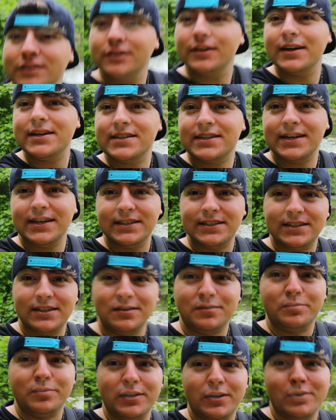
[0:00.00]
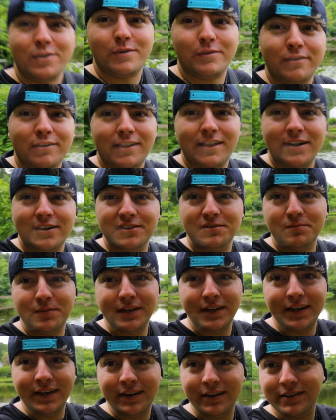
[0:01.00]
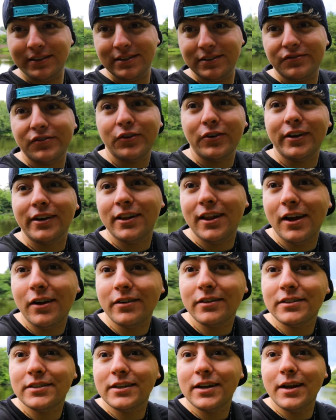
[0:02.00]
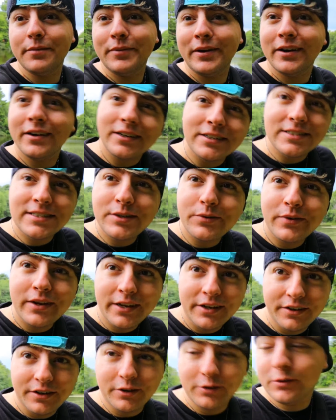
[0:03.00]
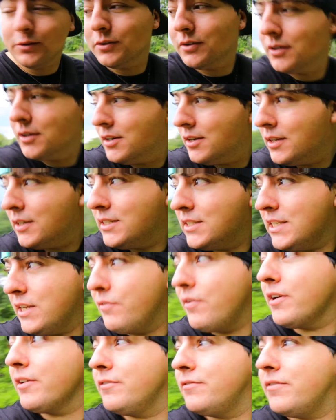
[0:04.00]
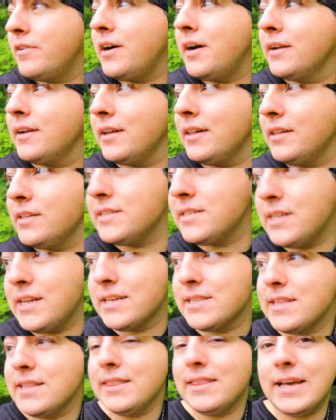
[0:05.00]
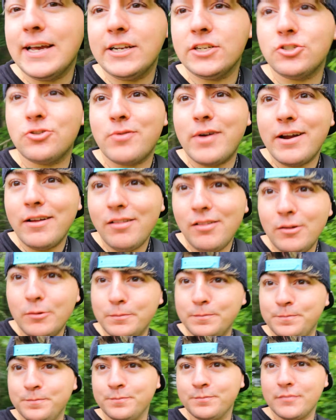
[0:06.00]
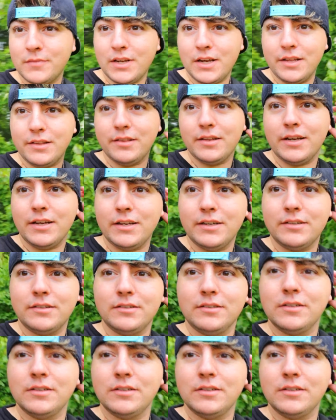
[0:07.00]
You guys can't see the blown out clouds, but it is very cloudy today. But I'm gonna see what I can do. See if I can find at least the light trail, and then